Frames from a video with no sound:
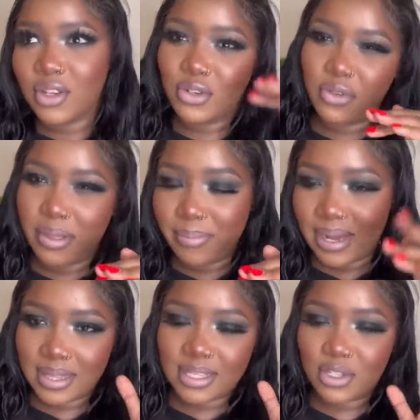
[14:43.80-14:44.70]
do the
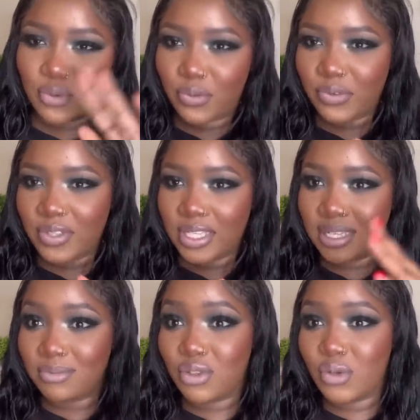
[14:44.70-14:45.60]
maths, 250
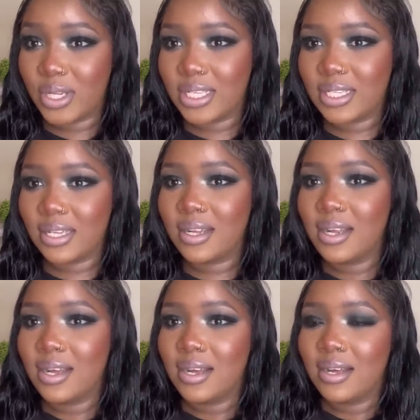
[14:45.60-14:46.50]
times 20,
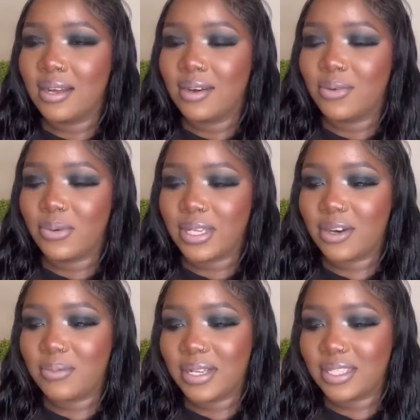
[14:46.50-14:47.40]
wait,
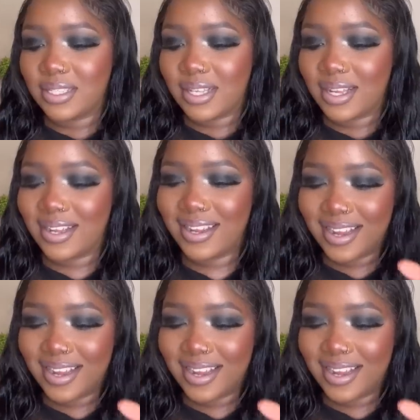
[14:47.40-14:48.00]
how much is that?